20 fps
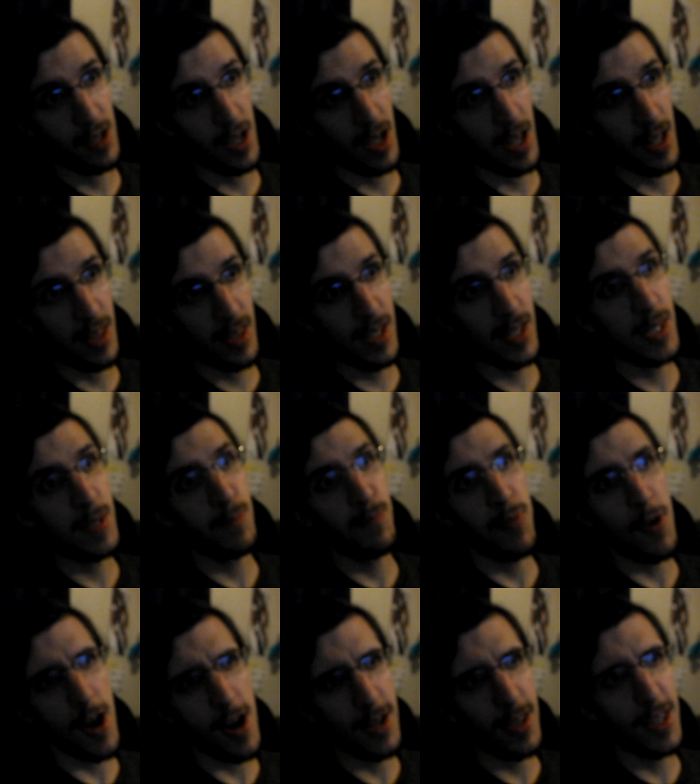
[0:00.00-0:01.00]
And that's
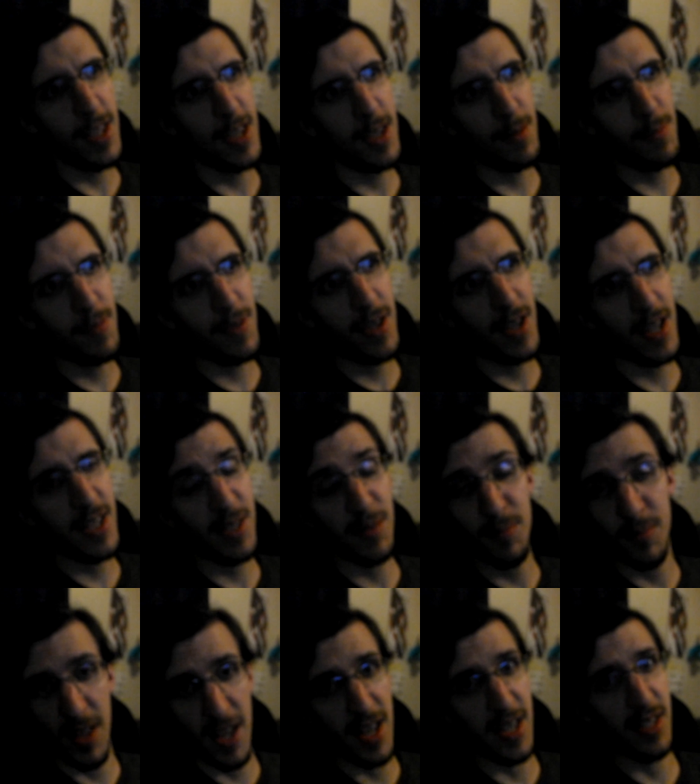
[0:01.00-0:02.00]
partly because
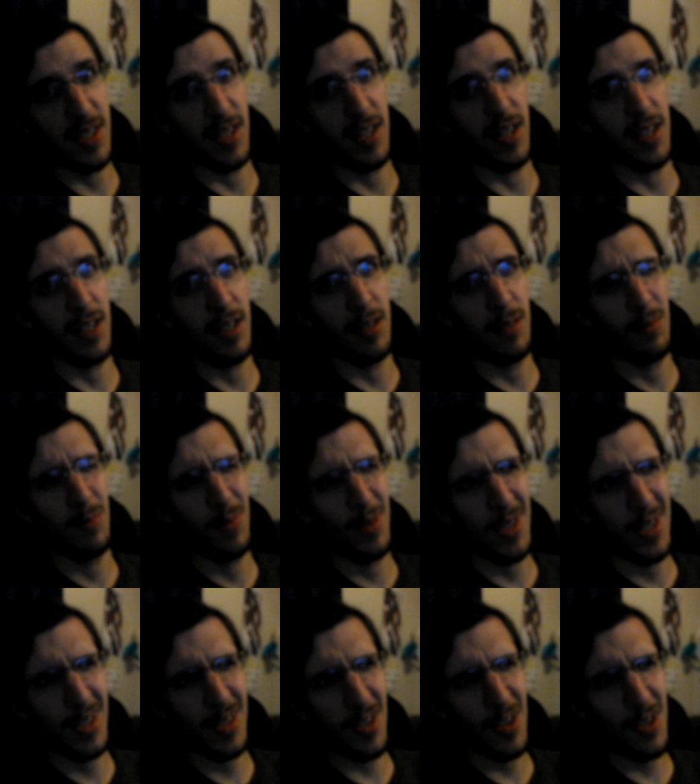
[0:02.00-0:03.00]
I'm lazy, but
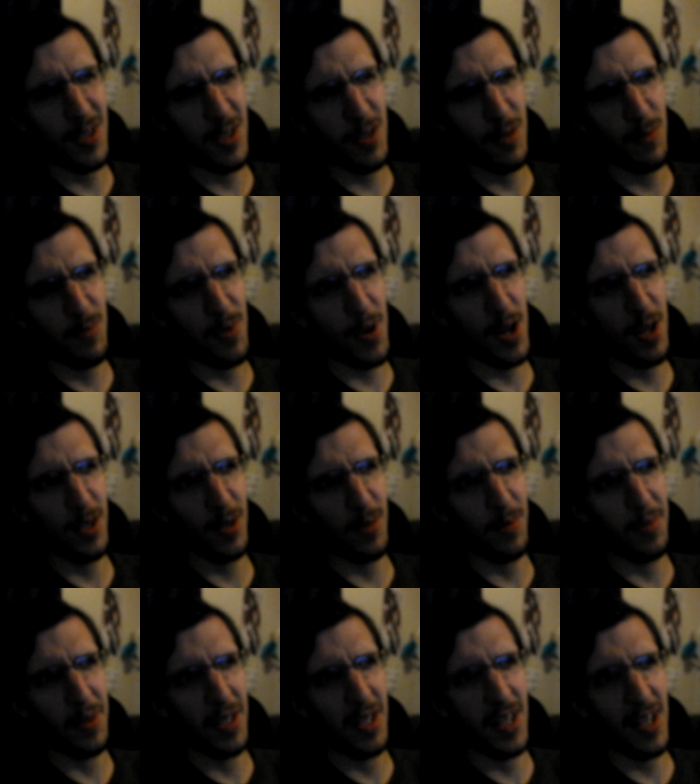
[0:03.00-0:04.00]
that's also partly
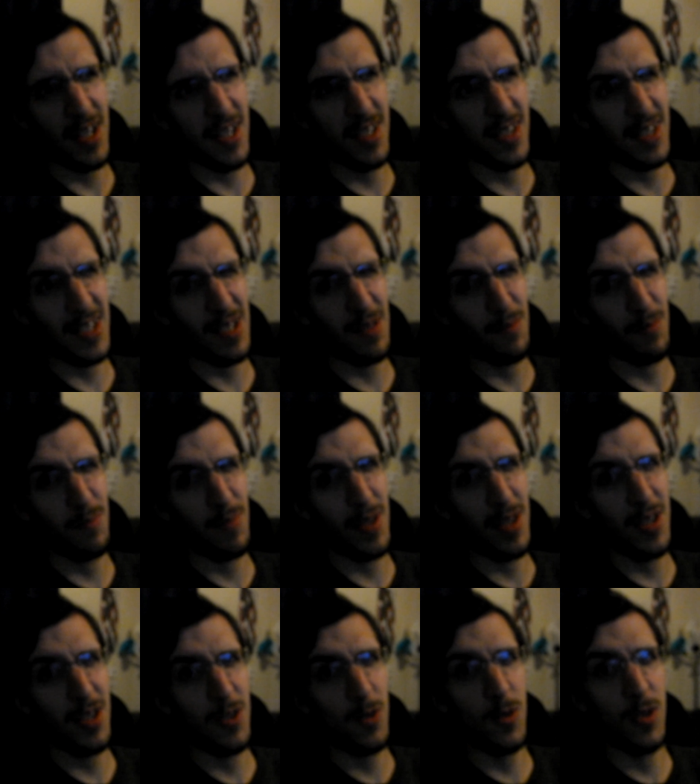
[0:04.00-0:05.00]
because I've
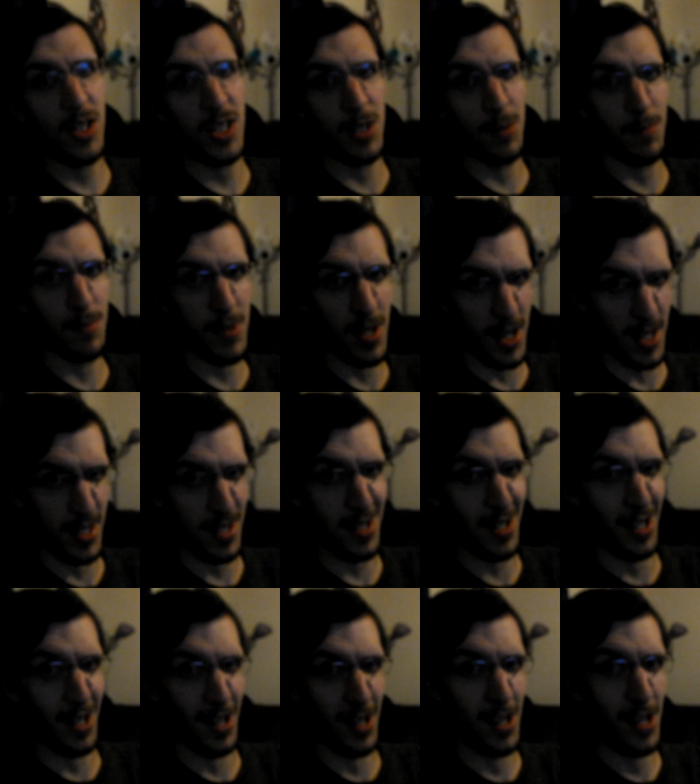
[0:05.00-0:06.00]
been doing some
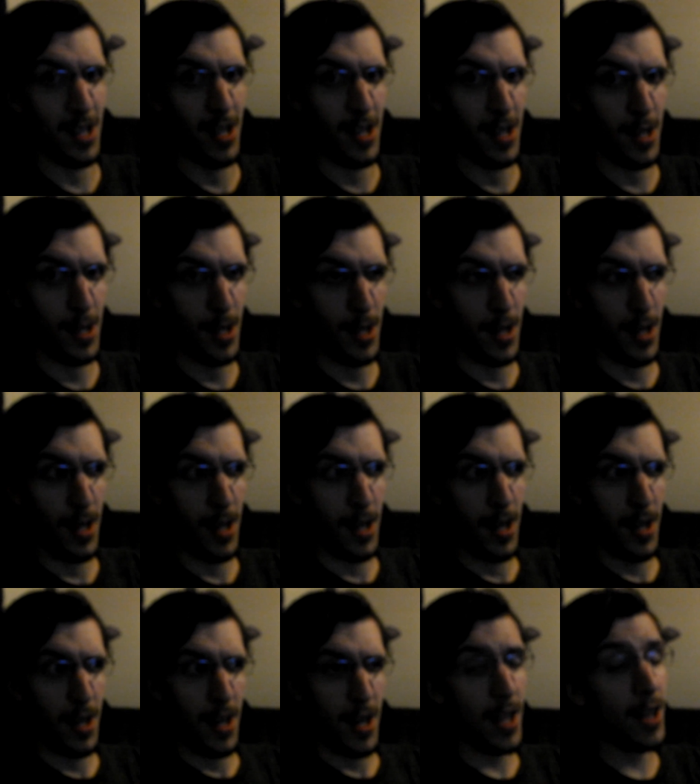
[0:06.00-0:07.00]
testing.
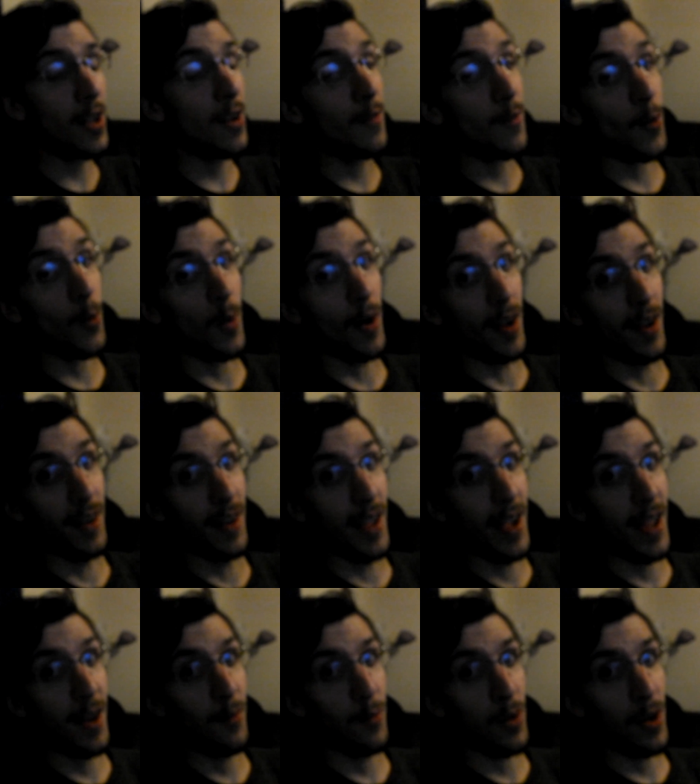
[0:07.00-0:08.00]
Hello, everyone,
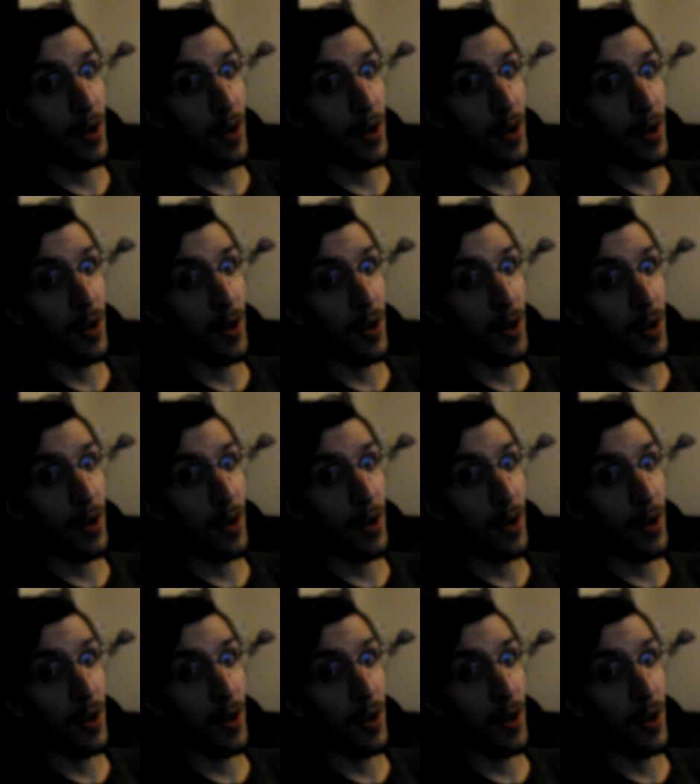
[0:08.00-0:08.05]
and